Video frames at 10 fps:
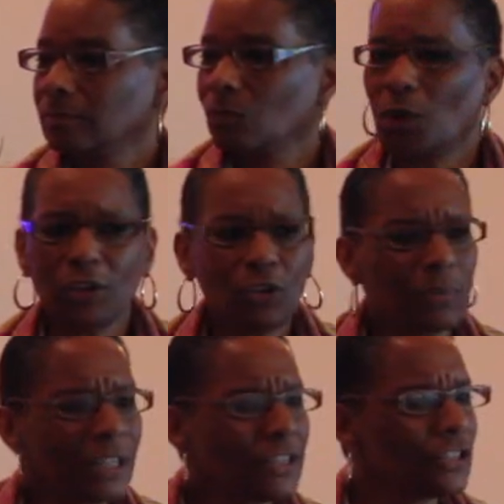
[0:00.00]
What are you
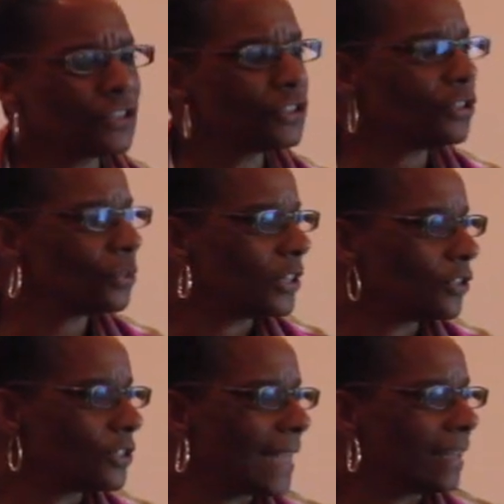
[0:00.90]
willing to do in
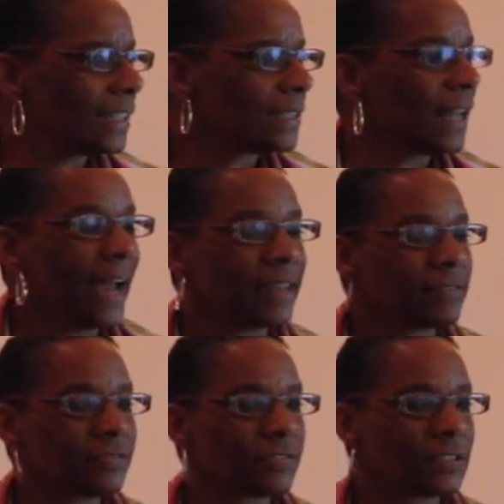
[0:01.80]
your daily
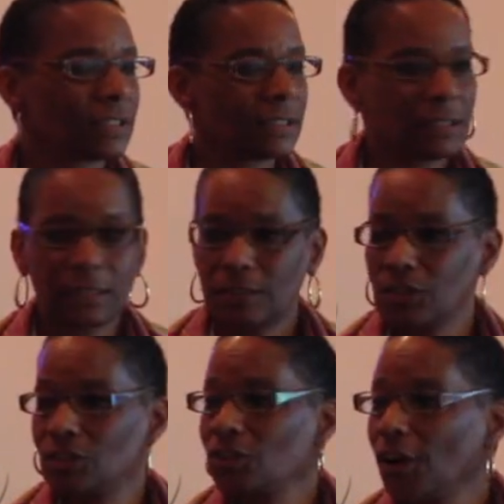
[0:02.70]
life
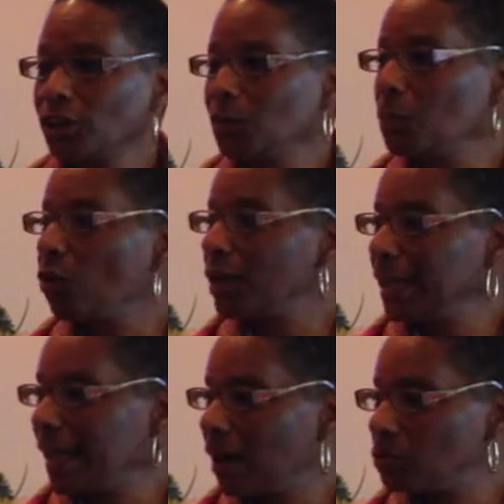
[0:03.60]
to start your
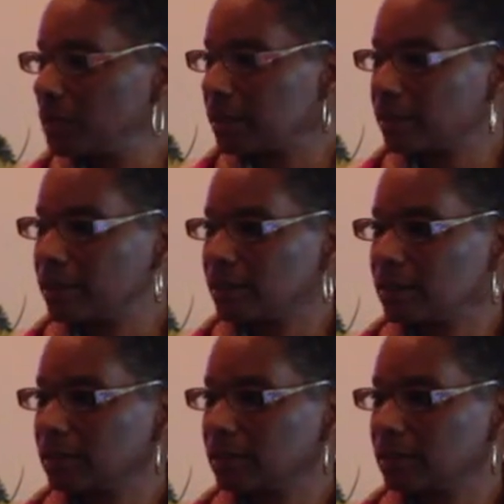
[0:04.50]
morning out with?